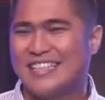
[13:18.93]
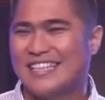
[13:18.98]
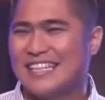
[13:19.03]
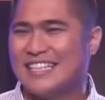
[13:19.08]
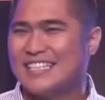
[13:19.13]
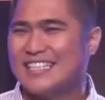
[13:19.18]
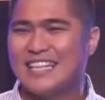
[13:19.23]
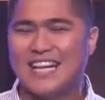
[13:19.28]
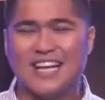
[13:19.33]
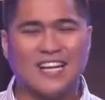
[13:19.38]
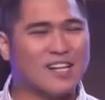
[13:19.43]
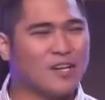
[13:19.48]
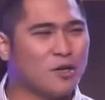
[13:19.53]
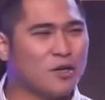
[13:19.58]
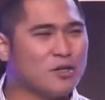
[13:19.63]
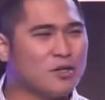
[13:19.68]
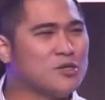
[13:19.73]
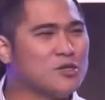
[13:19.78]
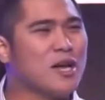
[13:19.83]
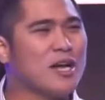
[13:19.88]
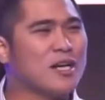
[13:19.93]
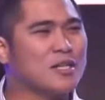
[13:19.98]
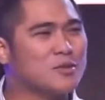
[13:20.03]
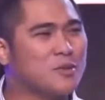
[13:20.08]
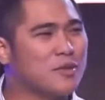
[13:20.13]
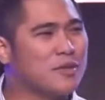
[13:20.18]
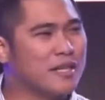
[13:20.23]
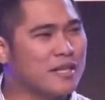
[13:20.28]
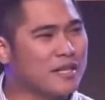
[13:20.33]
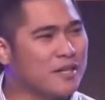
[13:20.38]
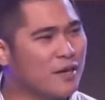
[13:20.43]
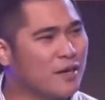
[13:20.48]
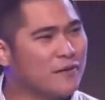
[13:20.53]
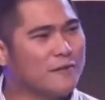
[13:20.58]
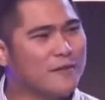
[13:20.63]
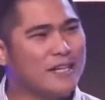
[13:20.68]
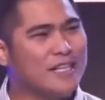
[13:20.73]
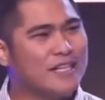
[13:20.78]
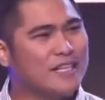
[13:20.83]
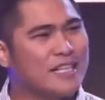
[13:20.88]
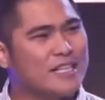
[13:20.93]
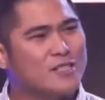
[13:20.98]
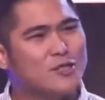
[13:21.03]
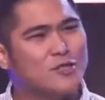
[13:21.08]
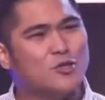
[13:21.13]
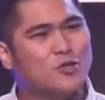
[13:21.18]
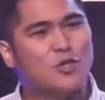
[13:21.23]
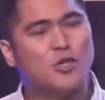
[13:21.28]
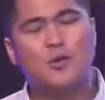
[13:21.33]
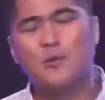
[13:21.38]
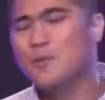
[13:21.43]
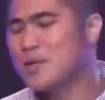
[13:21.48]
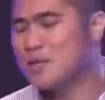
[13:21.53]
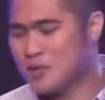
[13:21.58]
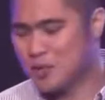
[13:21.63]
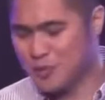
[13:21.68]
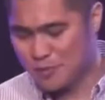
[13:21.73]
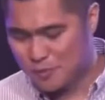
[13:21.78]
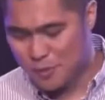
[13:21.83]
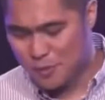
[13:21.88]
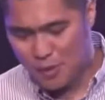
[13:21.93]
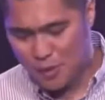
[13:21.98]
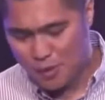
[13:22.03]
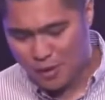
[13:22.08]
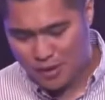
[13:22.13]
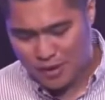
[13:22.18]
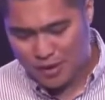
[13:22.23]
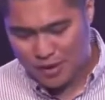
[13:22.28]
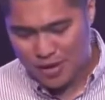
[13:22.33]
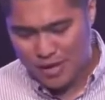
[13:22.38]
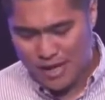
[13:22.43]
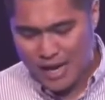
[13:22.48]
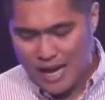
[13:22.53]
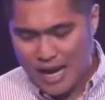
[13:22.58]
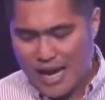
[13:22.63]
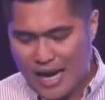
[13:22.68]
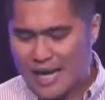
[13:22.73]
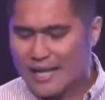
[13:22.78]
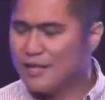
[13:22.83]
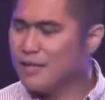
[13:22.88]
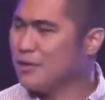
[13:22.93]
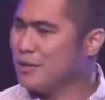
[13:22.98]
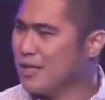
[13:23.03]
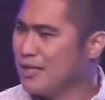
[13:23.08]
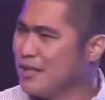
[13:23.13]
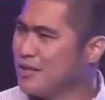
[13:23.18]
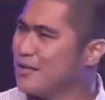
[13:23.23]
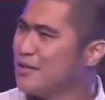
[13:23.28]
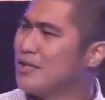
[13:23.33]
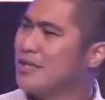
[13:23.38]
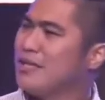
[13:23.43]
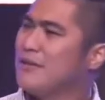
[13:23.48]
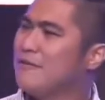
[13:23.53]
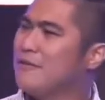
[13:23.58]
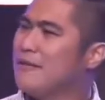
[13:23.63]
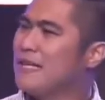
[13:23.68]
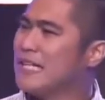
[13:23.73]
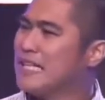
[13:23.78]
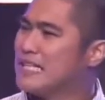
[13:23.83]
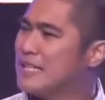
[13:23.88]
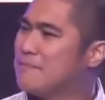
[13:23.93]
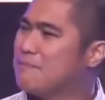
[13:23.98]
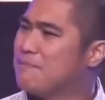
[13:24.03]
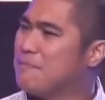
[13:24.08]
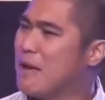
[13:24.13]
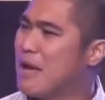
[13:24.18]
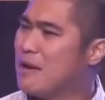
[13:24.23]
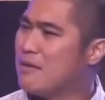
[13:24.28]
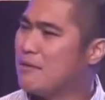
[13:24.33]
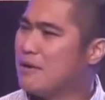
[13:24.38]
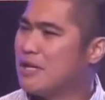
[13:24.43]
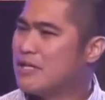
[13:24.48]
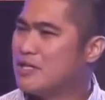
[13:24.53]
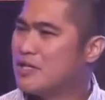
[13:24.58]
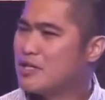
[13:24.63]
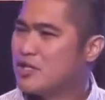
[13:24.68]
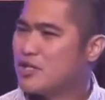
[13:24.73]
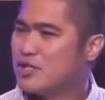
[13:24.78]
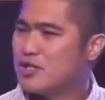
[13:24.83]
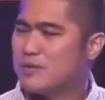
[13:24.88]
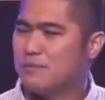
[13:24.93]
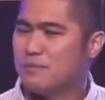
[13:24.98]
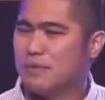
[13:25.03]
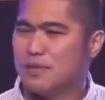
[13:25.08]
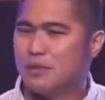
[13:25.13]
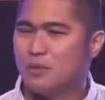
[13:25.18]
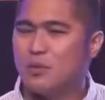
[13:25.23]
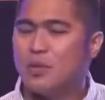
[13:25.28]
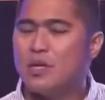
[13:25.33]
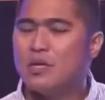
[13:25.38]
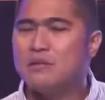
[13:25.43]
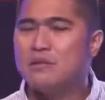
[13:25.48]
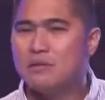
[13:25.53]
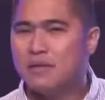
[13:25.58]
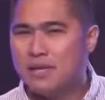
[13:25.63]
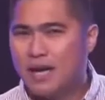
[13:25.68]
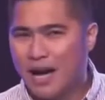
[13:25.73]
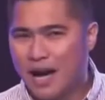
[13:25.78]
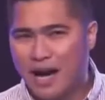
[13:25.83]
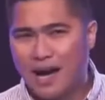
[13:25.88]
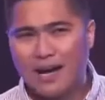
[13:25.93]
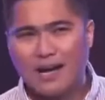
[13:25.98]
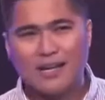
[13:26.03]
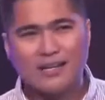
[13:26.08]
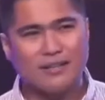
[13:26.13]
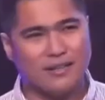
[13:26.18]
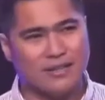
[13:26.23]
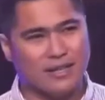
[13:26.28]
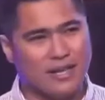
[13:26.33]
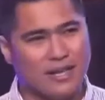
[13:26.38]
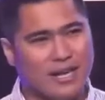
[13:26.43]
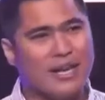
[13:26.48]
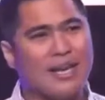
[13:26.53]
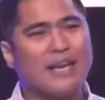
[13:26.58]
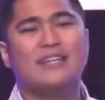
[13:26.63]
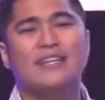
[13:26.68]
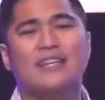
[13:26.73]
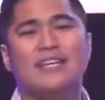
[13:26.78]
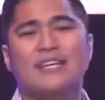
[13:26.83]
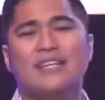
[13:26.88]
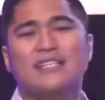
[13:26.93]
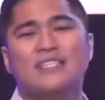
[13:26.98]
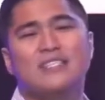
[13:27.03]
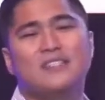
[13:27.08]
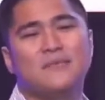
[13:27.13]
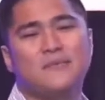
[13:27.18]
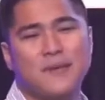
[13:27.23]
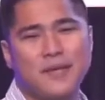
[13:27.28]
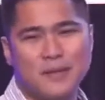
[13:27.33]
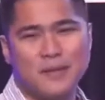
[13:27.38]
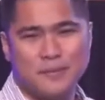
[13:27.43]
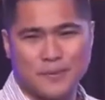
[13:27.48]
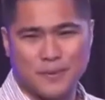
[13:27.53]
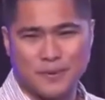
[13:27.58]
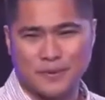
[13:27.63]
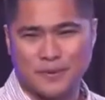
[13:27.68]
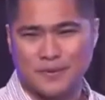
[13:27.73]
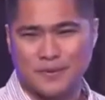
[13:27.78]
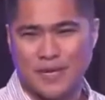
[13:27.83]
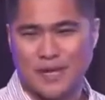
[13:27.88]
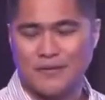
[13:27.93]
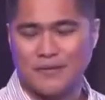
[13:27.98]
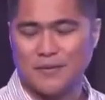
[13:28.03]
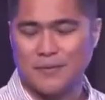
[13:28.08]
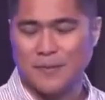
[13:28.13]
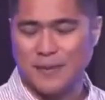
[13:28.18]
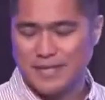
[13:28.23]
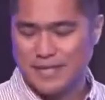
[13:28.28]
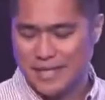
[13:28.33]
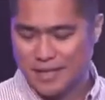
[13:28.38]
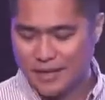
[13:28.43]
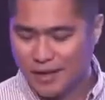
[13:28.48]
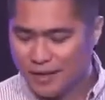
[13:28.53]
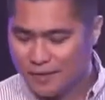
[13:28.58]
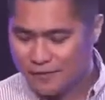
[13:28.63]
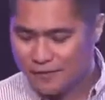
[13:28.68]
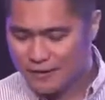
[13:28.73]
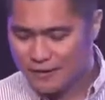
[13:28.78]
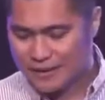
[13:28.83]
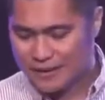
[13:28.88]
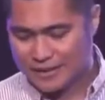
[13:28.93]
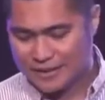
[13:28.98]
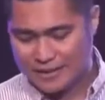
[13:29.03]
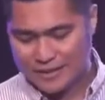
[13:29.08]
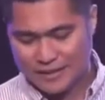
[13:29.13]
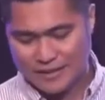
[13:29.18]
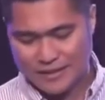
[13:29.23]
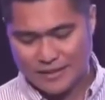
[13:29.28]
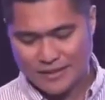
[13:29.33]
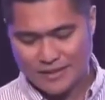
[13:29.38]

It's not a contractual thing. Covenant is so much more. And you can think of it as a marriage between God and his people. Everybody say covenant.